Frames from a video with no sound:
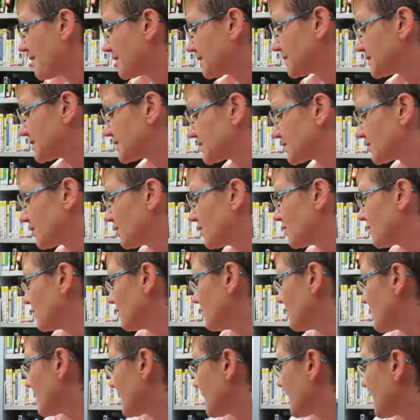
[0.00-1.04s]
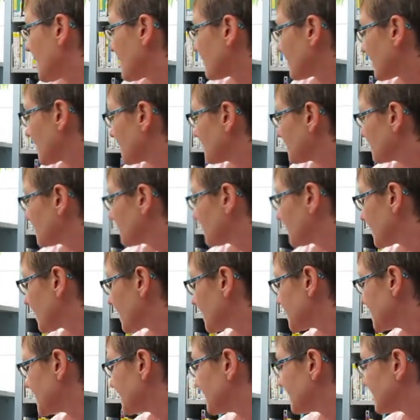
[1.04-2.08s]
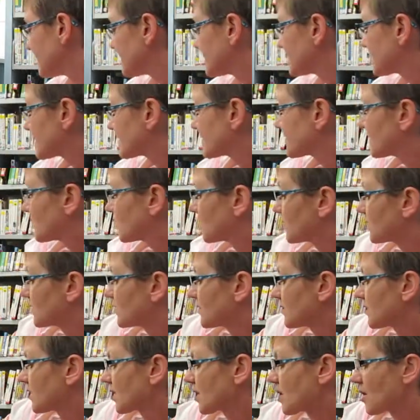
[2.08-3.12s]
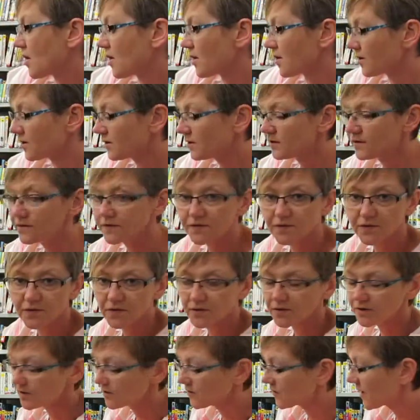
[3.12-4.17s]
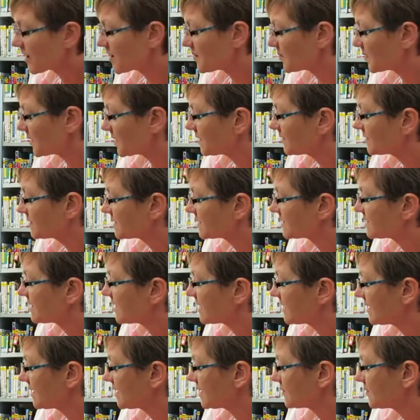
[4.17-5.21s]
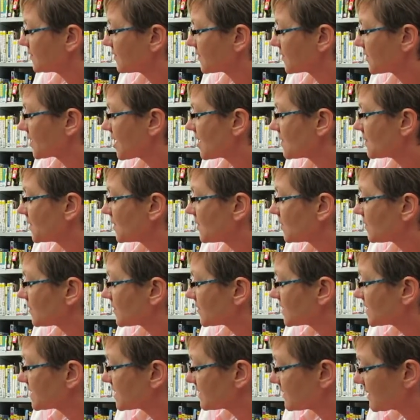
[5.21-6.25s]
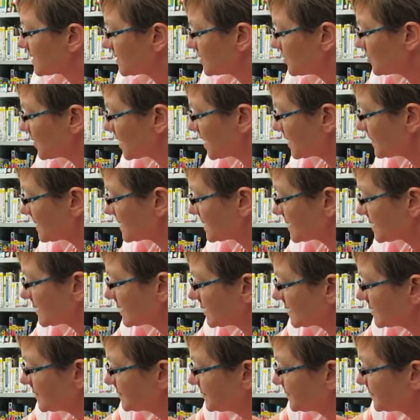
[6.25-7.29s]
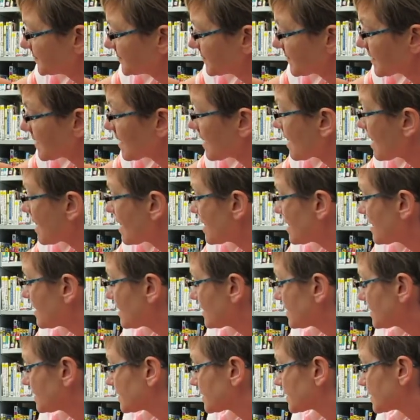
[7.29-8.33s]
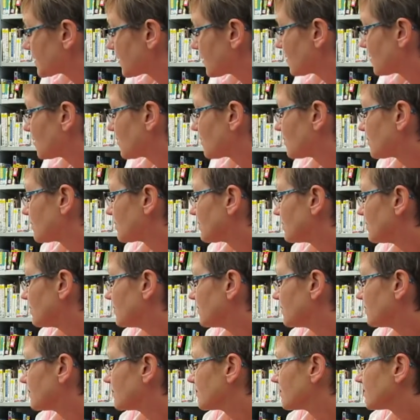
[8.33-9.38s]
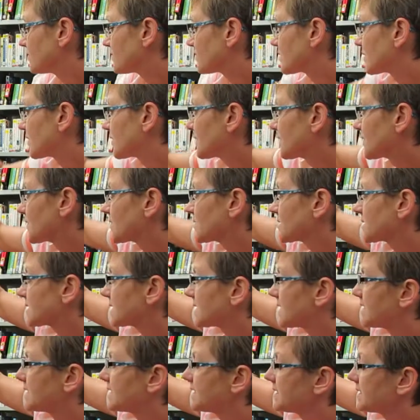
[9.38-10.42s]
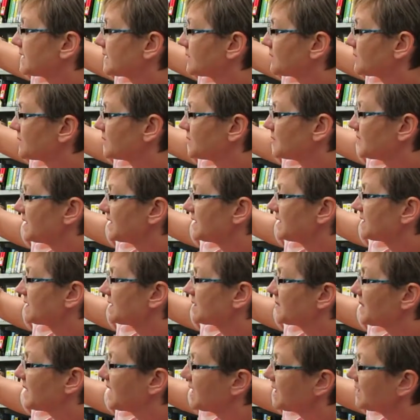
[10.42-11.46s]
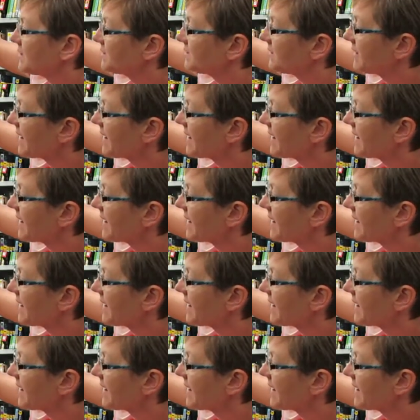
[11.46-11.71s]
So I have a couple of ideas for a card for your grandpa to thank him for coming over to let you babysit him. So the first idea would be to paint your